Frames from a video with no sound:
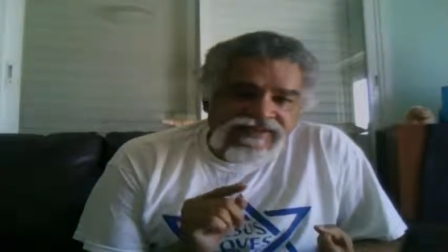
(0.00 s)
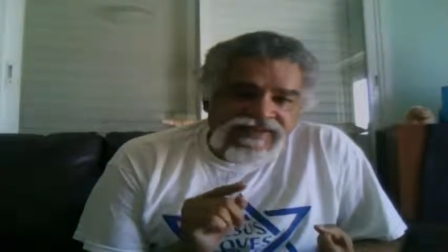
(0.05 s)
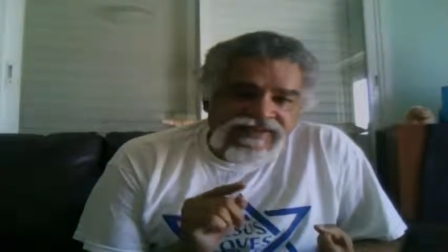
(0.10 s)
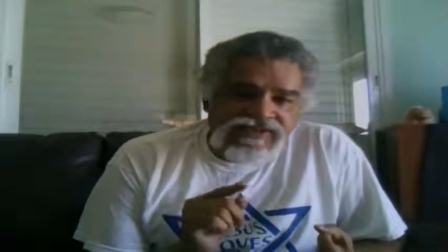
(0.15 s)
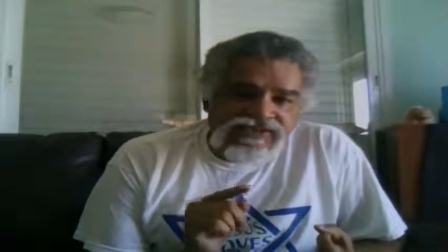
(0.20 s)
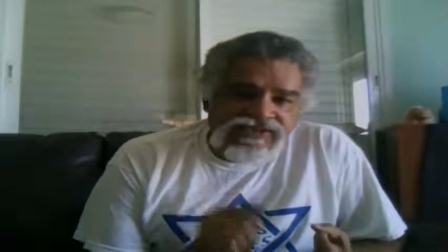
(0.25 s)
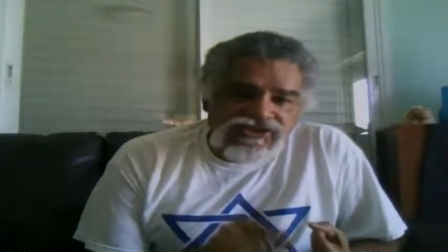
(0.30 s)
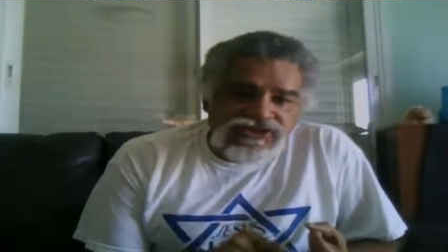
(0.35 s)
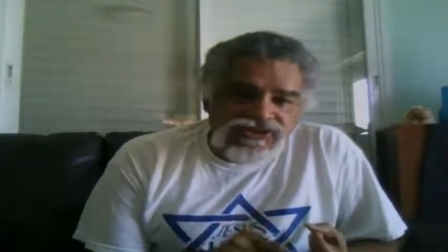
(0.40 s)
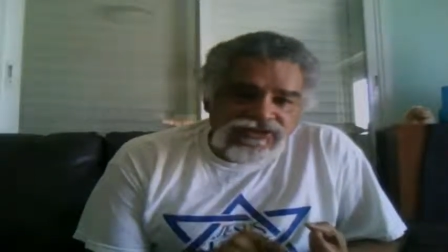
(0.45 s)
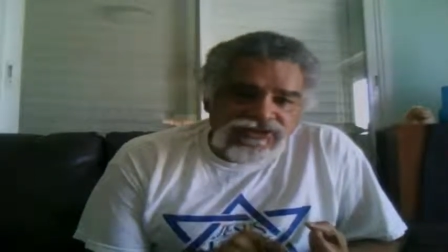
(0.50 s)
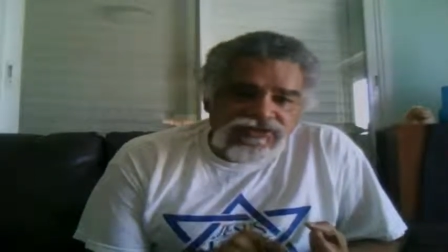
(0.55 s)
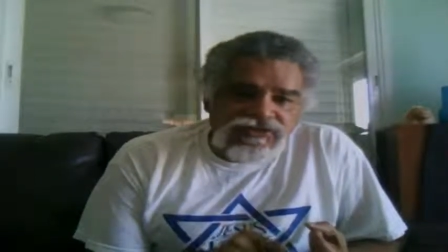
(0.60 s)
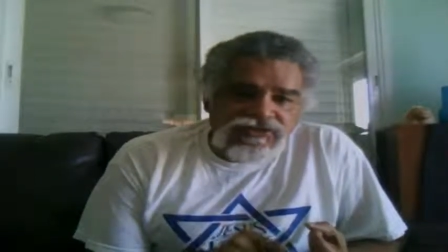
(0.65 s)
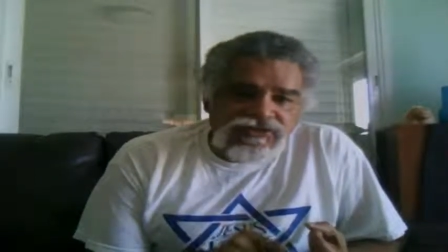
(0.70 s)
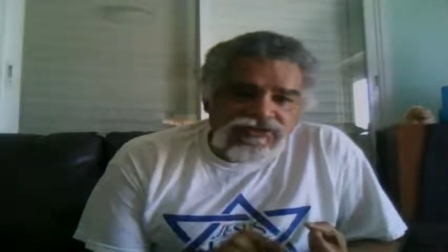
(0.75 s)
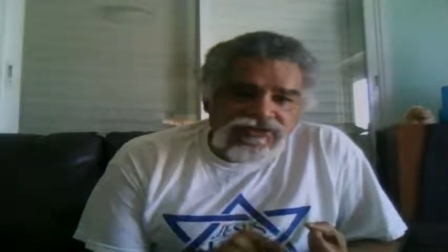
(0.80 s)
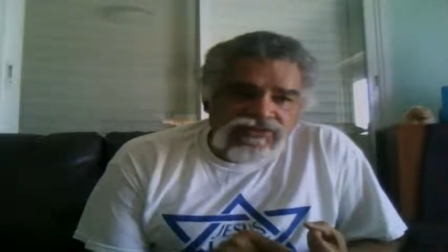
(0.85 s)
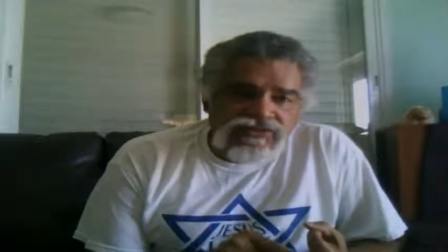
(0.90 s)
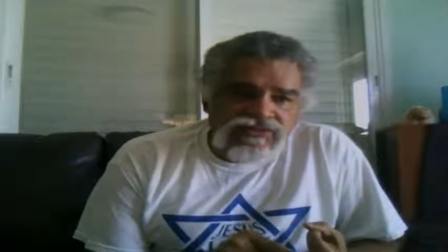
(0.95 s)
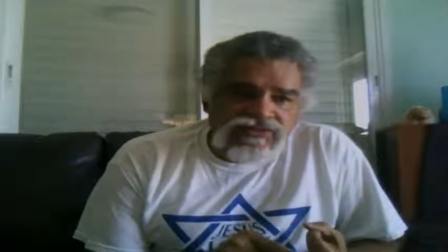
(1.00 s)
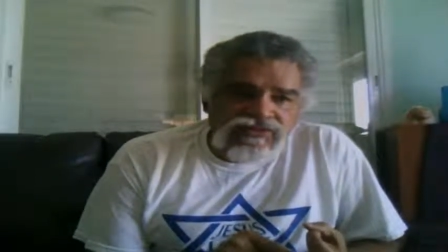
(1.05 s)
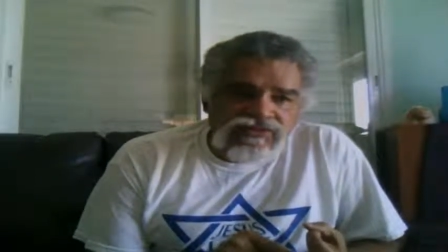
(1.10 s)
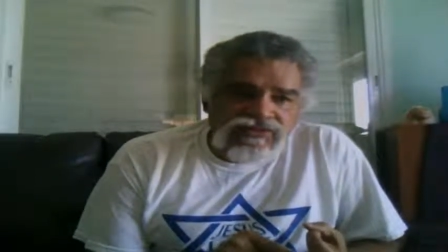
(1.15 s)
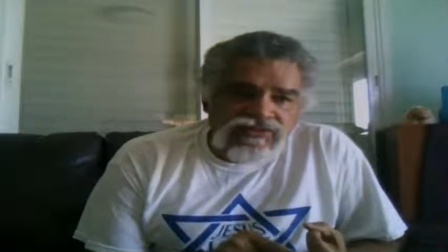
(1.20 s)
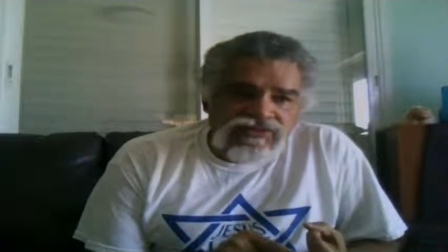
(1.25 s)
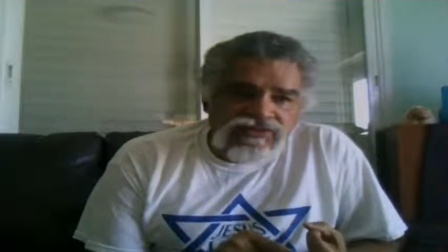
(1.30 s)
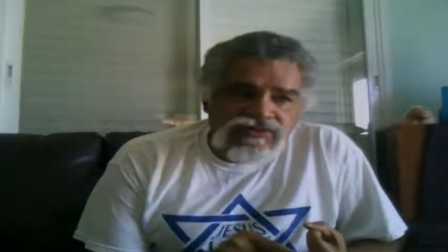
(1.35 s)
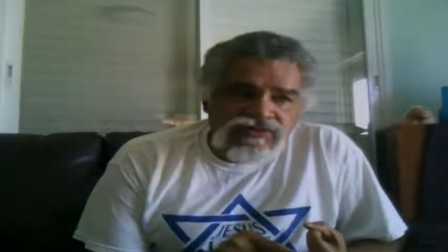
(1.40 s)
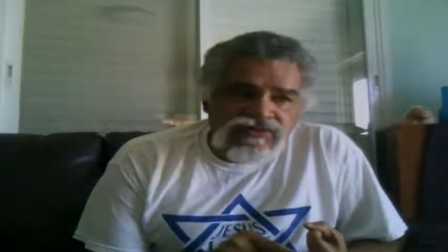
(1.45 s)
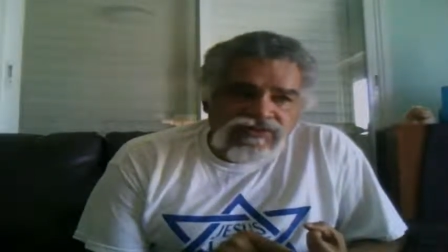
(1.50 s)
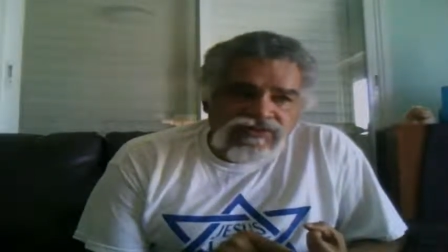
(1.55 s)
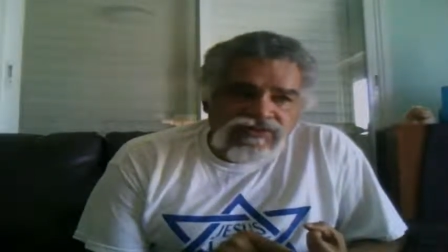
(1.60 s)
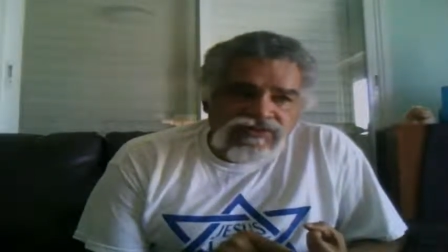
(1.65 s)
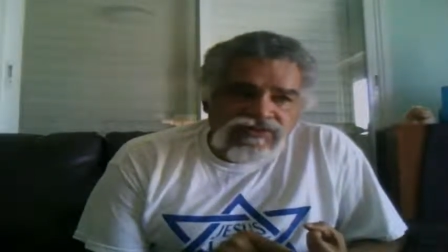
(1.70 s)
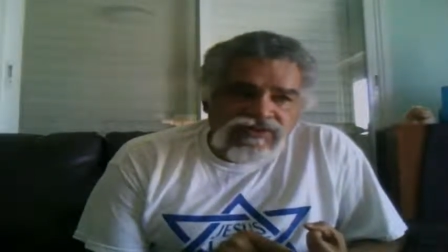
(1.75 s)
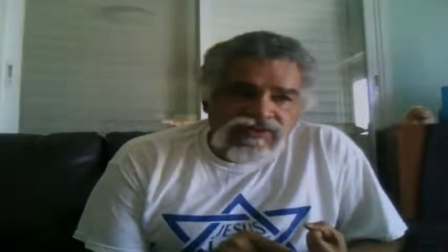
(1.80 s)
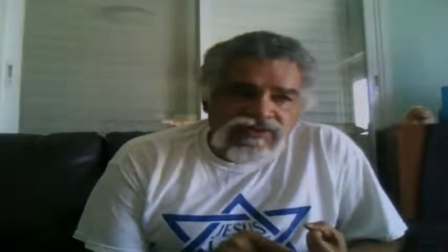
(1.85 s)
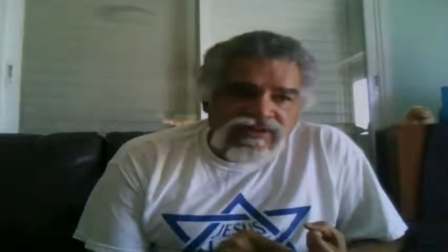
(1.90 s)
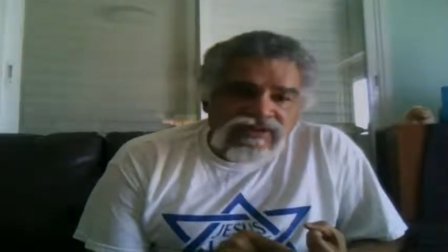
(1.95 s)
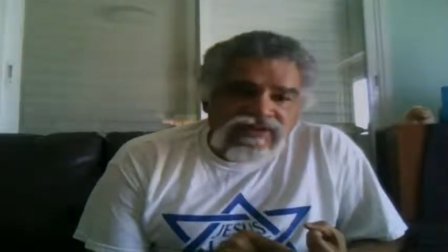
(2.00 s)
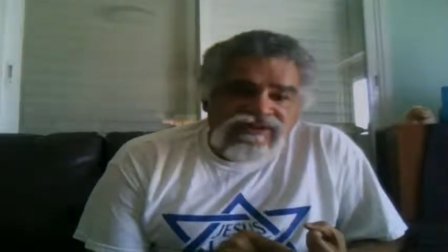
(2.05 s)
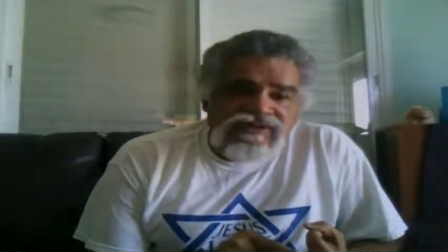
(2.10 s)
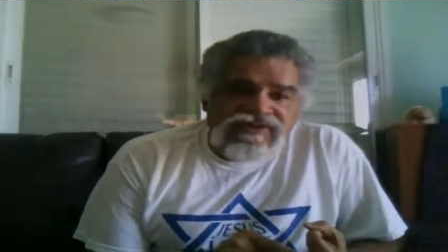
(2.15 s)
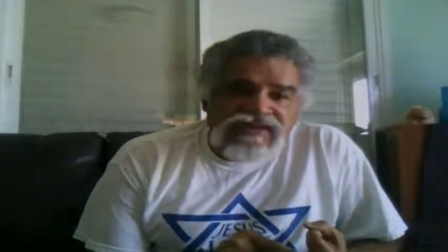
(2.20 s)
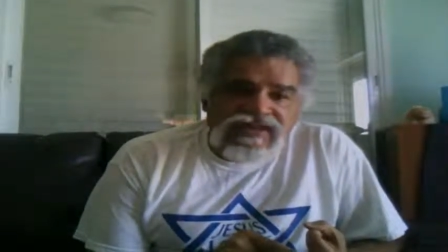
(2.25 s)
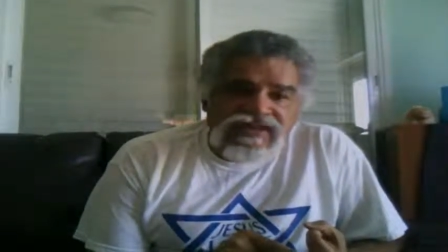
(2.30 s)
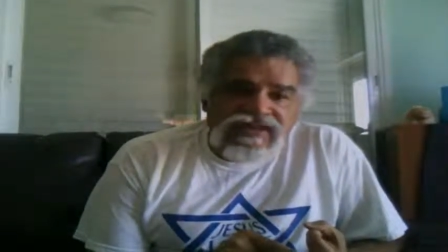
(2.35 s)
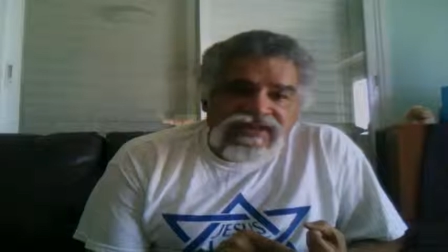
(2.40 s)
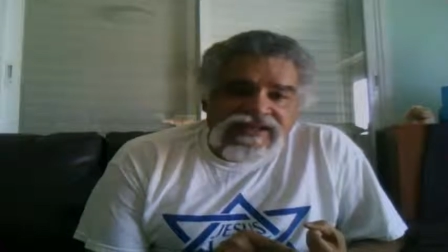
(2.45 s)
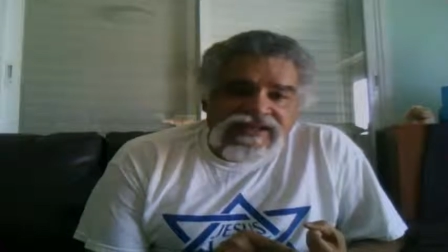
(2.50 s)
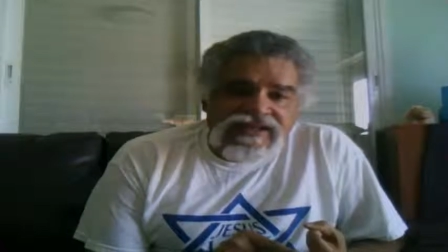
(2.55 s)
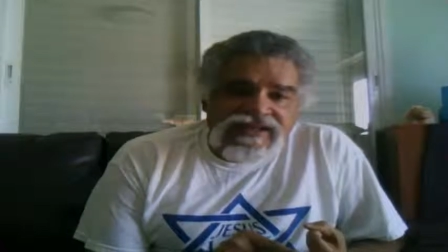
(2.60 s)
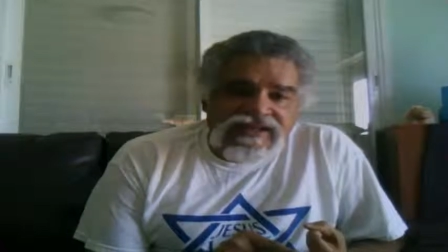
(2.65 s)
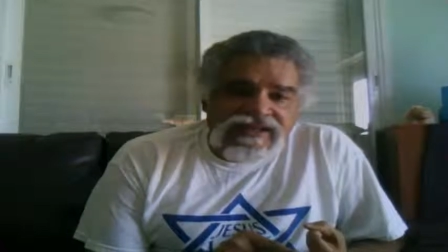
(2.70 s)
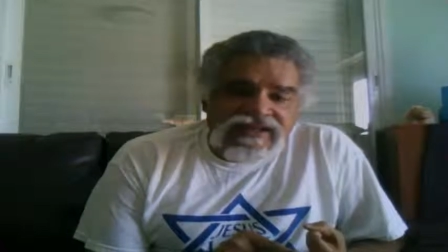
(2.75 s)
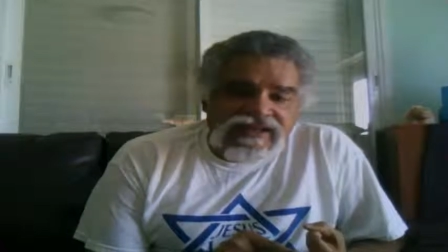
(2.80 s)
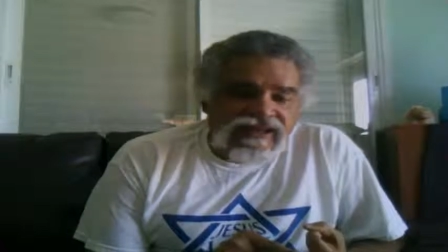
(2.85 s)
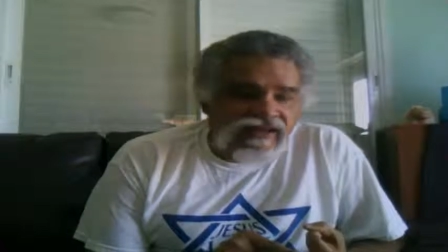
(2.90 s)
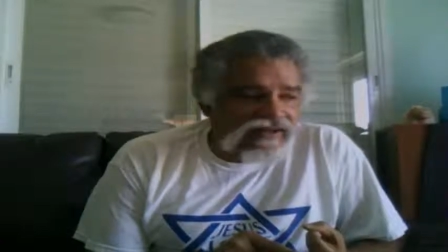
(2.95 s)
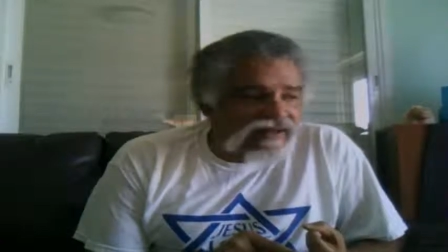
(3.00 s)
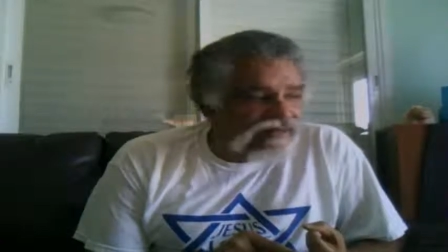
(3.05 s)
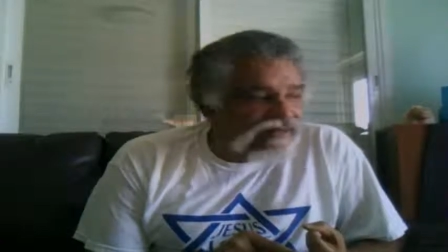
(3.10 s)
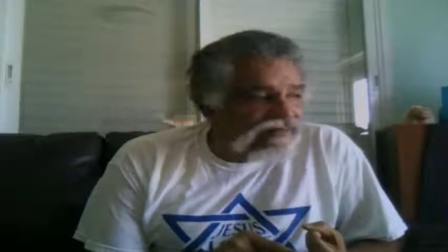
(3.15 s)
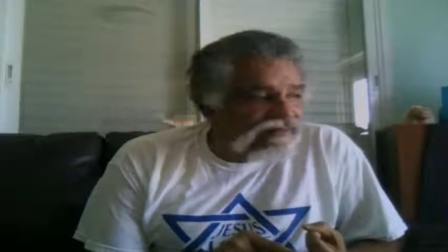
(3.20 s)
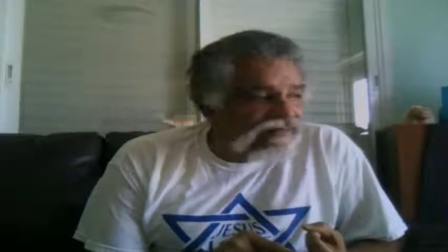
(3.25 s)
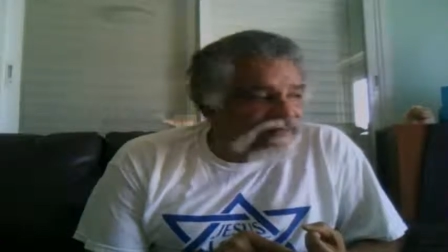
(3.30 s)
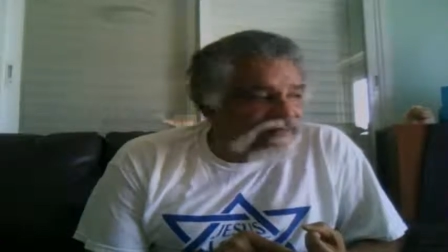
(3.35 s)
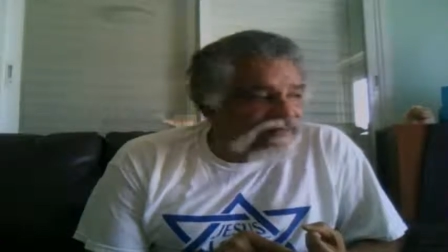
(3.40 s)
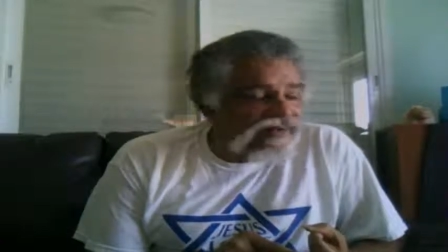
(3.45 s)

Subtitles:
And if two, let's say,